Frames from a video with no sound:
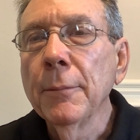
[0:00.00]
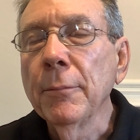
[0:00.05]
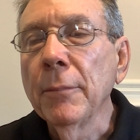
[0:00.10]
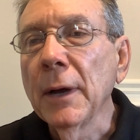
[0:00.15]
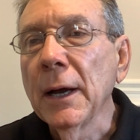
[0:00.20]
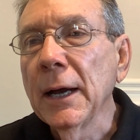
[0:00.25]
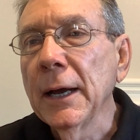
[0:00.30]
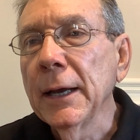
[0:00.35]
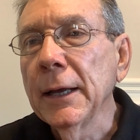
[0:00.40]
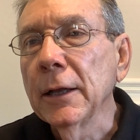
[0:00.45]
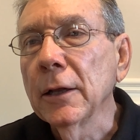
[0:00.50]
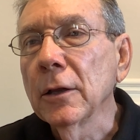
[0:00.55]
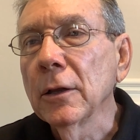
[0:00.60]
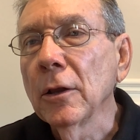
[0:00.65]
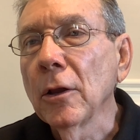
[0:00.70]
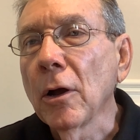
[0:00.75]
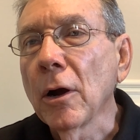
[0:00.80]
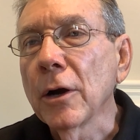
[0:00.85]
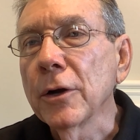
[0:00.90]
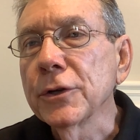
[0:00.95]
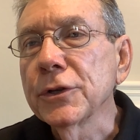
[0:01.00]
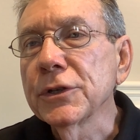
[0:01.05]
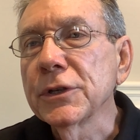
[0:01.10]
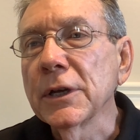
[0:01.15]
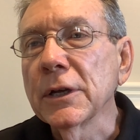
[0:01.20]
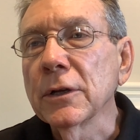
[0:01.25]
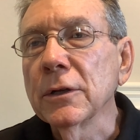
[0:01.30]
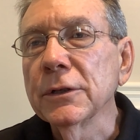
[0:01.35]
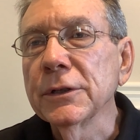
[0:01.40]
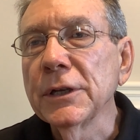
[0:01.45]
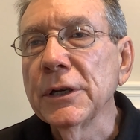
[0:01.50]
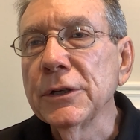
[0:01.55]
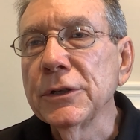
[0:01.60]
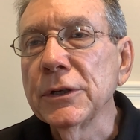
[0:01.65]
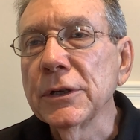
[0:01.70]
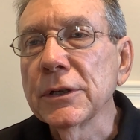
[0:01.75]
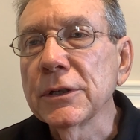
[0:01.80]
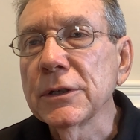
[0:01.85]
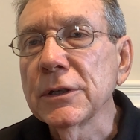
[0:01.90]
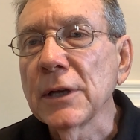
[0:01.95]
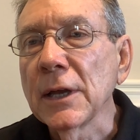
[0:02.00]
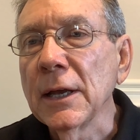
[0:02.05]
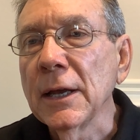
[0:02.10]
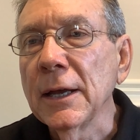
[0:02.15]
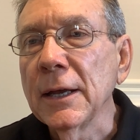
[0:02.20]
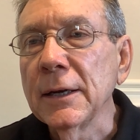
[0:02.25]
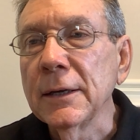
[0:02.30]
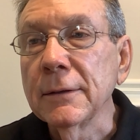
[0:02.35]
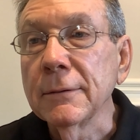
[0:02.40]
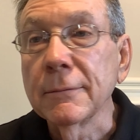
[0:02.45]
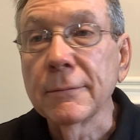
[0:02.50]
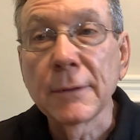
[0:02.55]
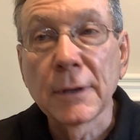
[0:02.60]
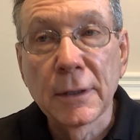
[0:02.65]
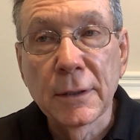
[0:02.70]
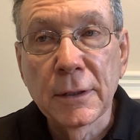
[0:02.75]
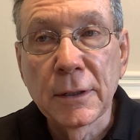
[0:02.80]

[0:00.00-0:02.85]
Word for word: by large single digits and,